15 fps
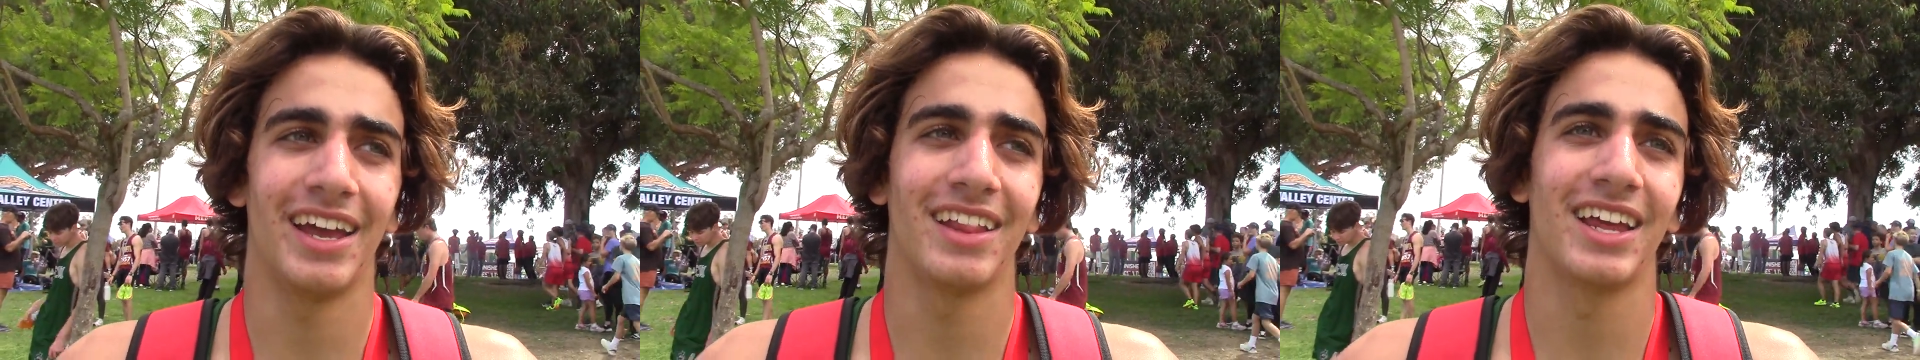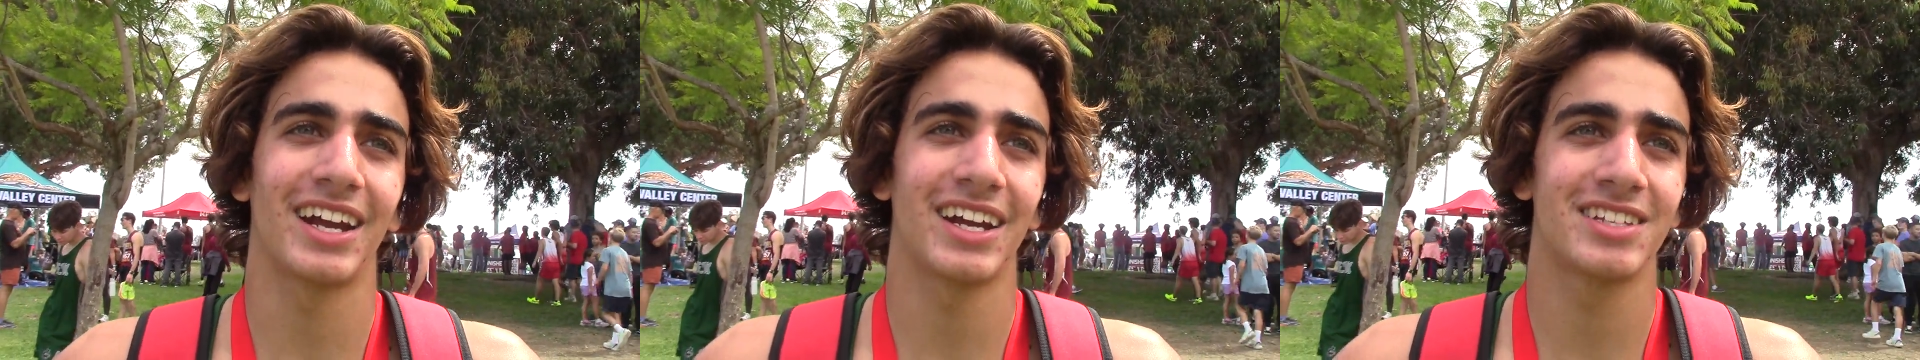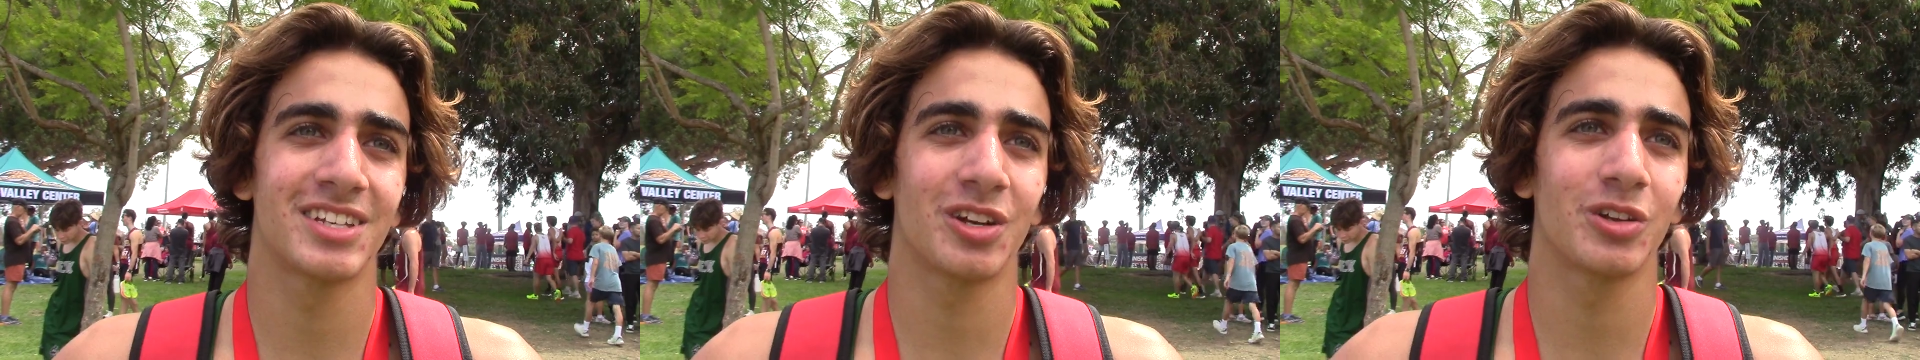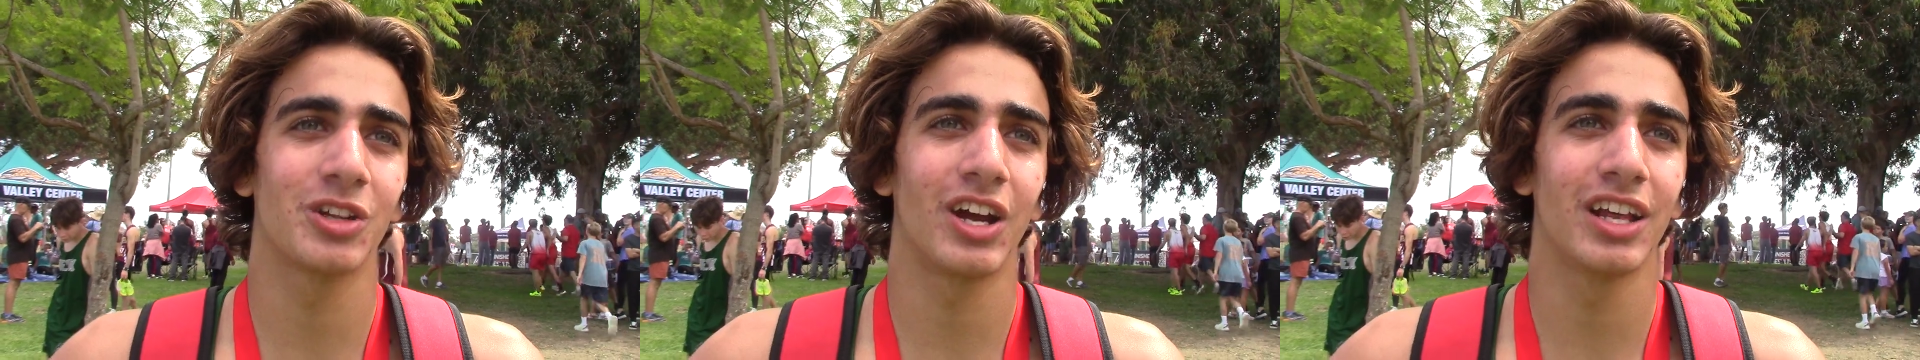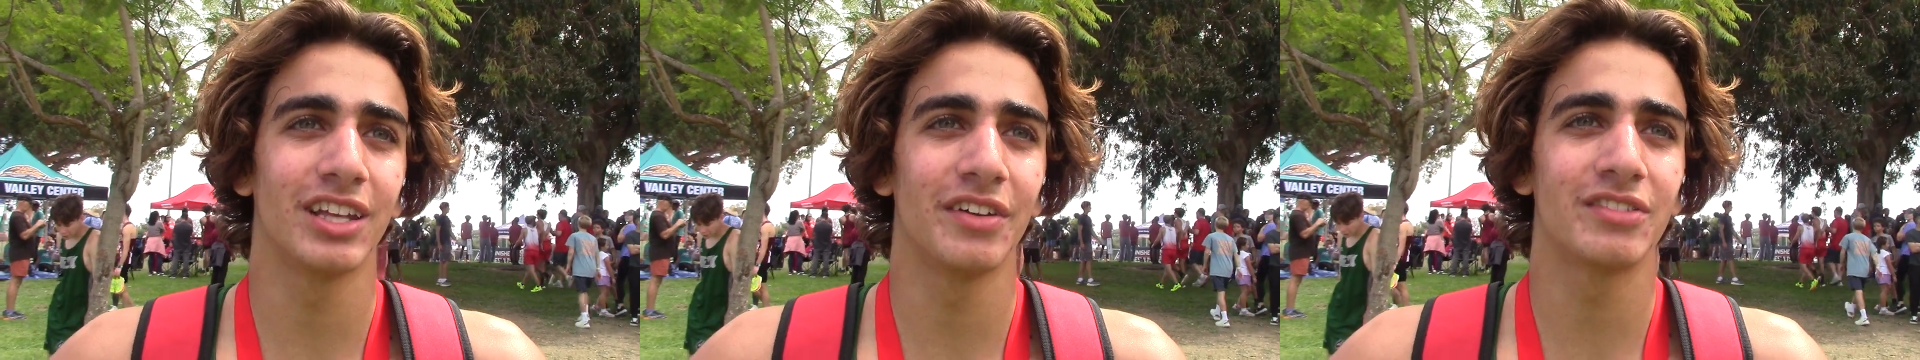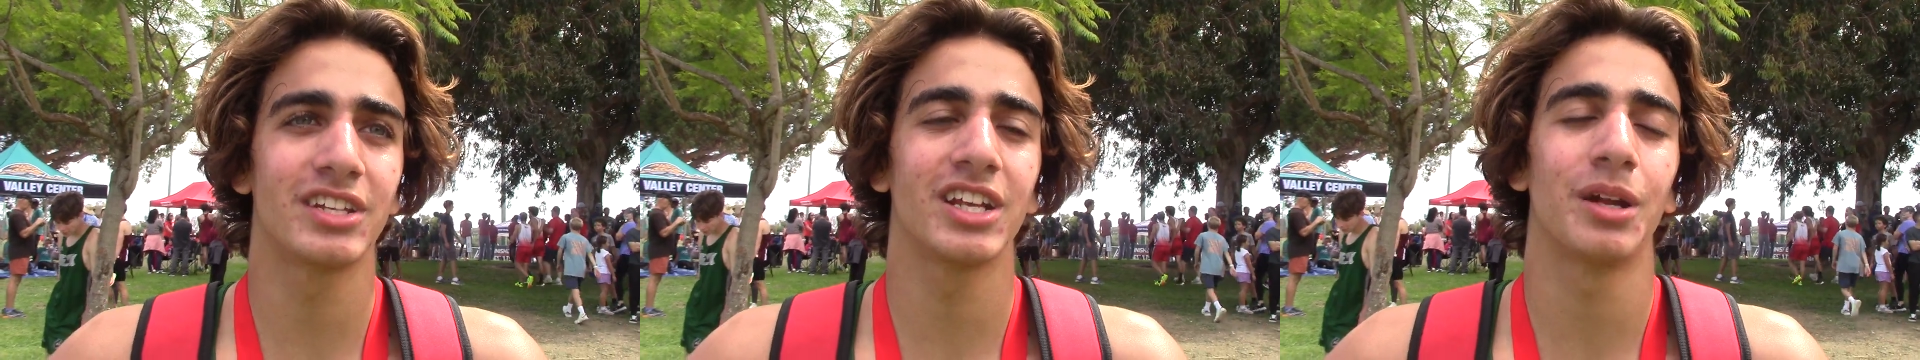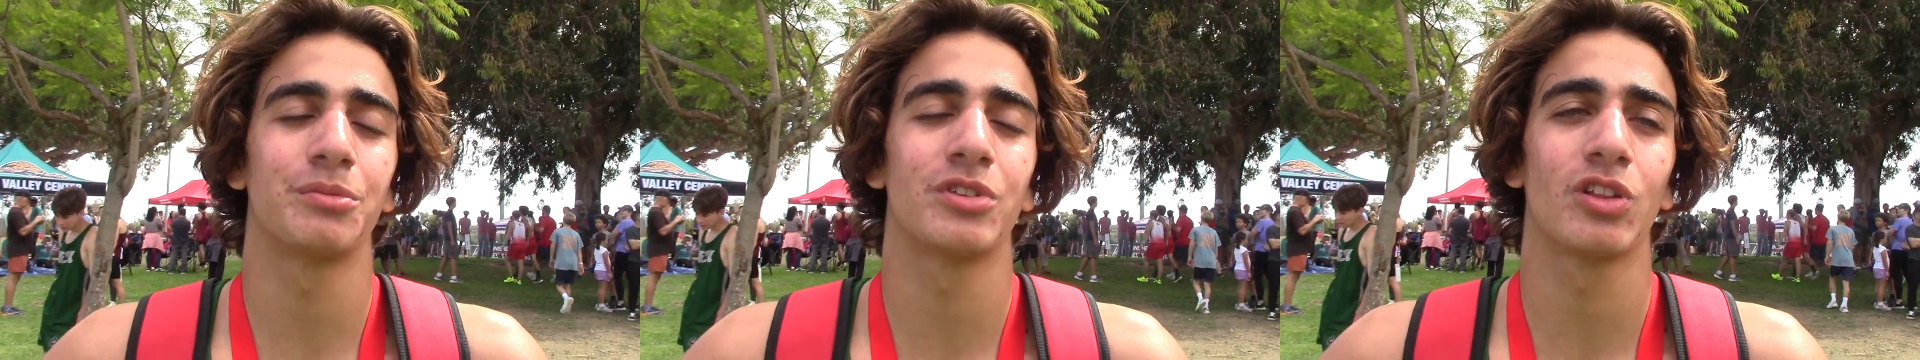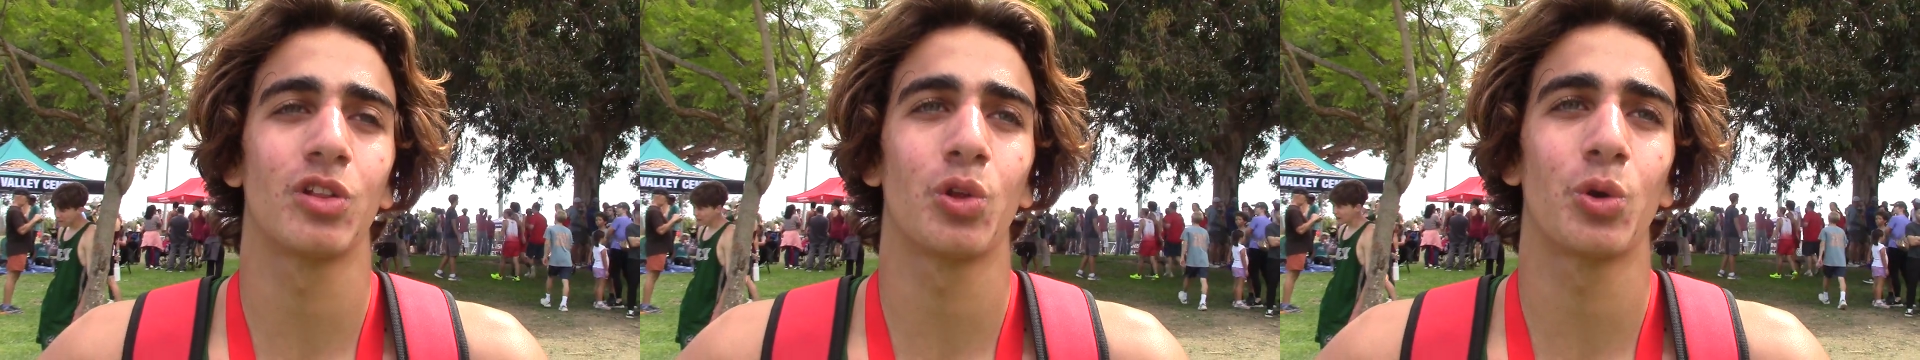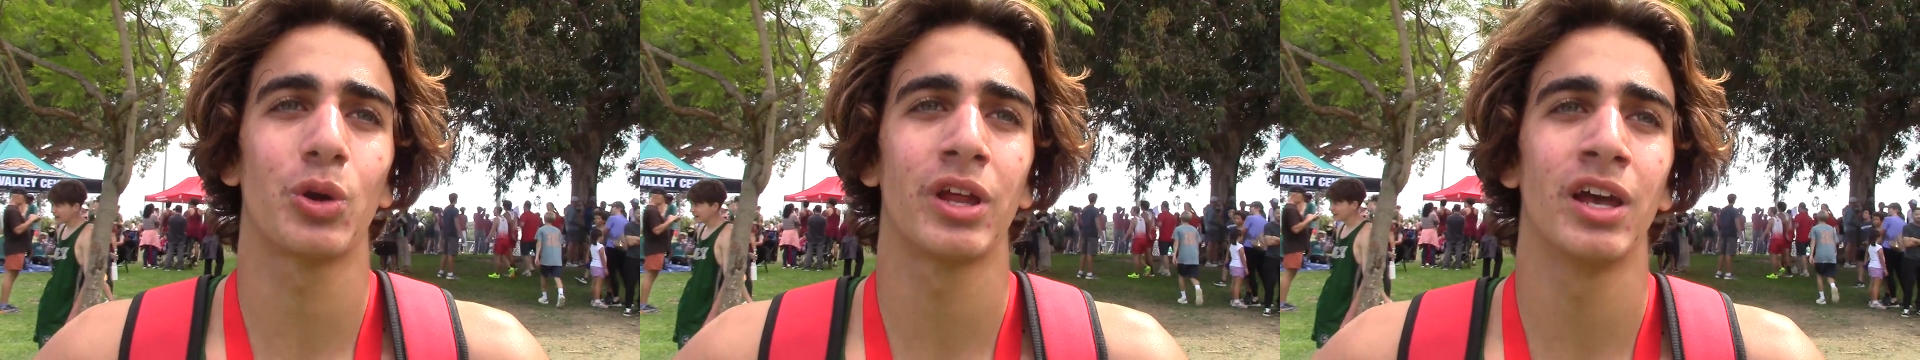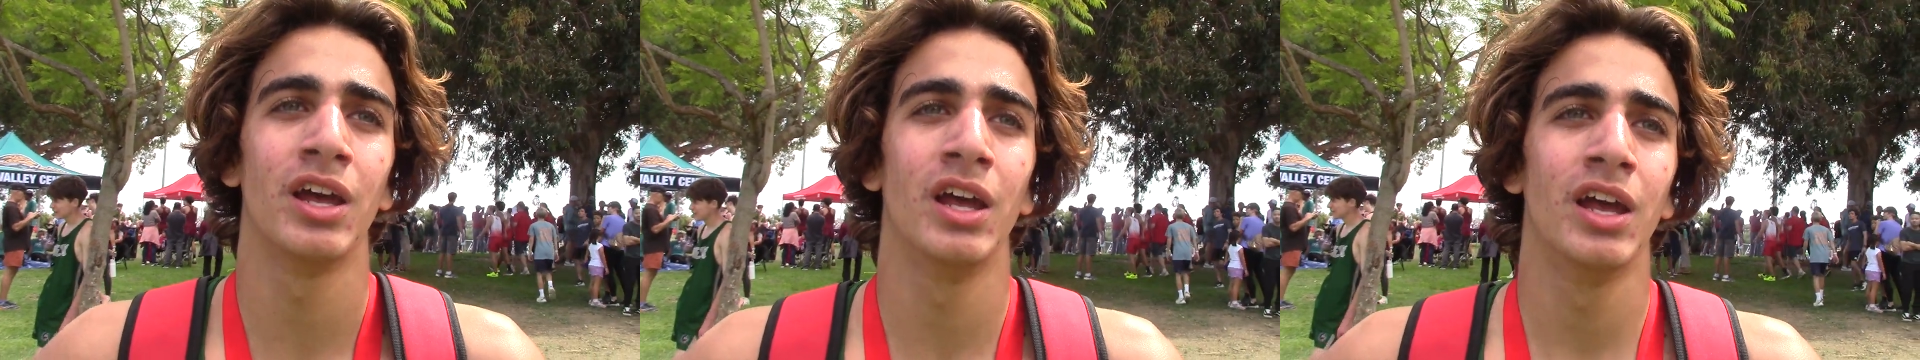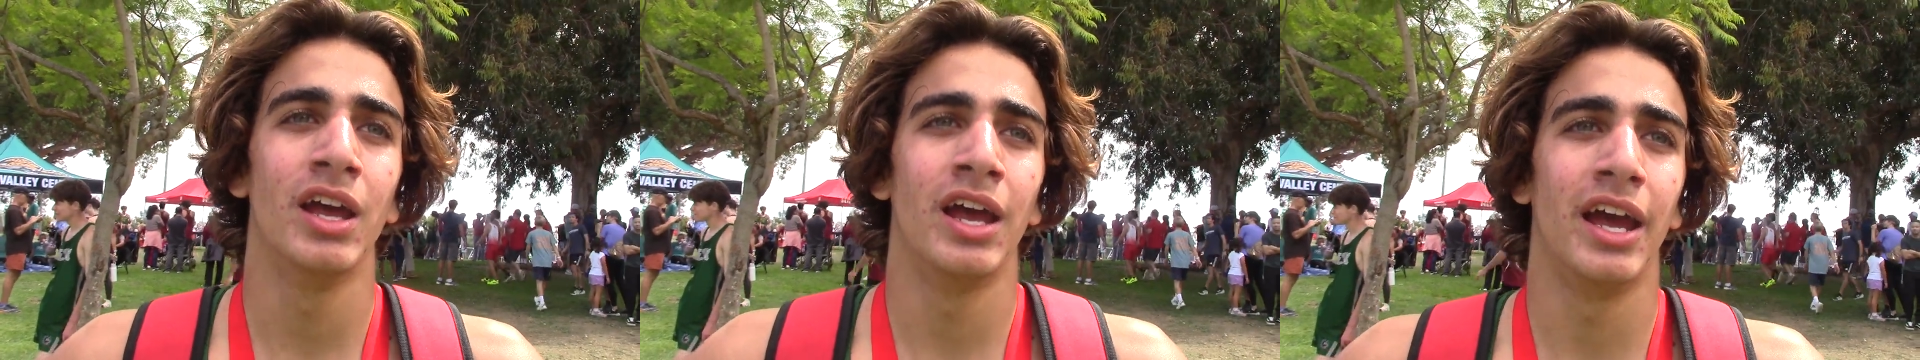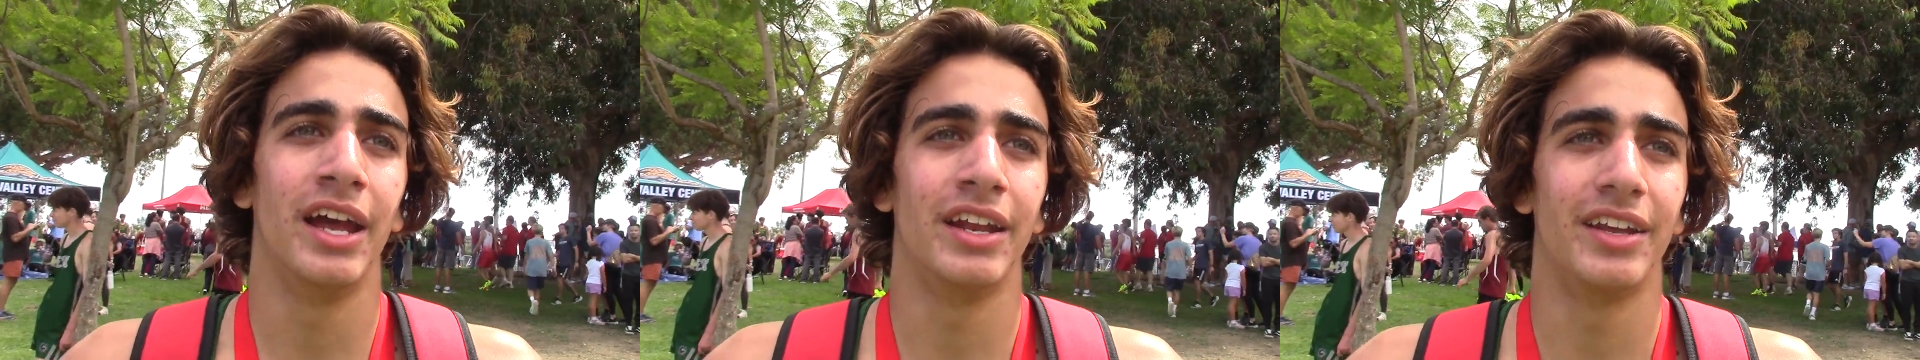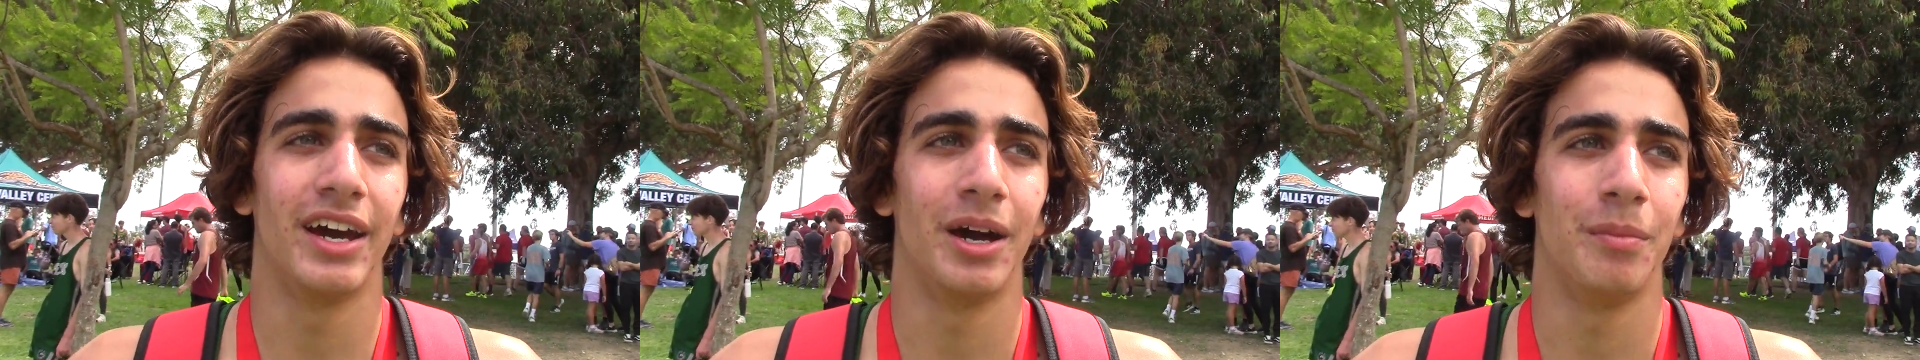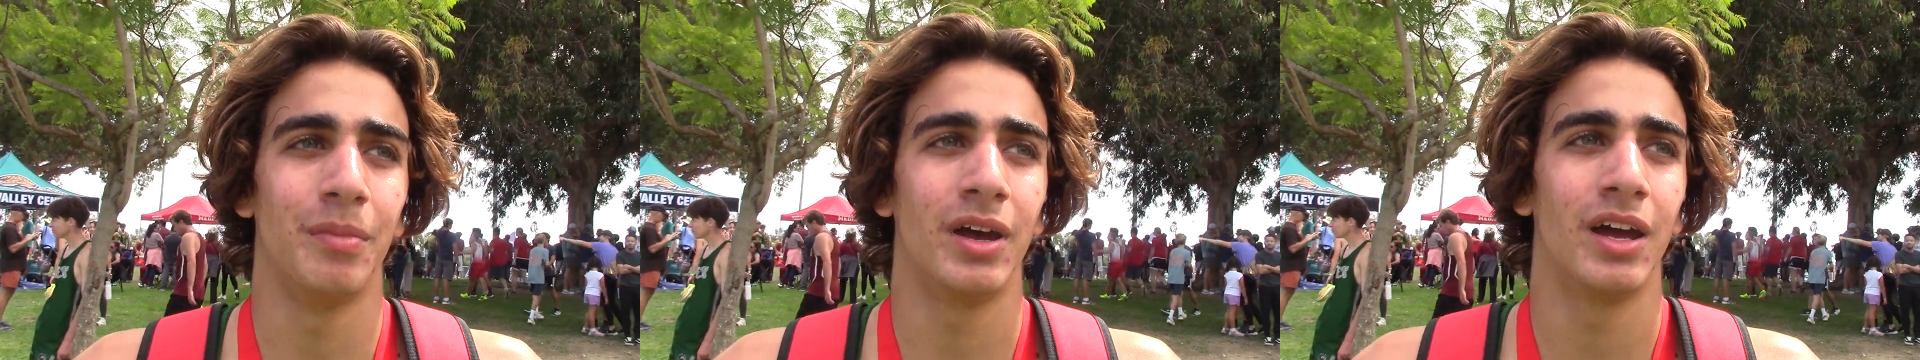like I said earlier, I lifted it up to the Lord. And uh,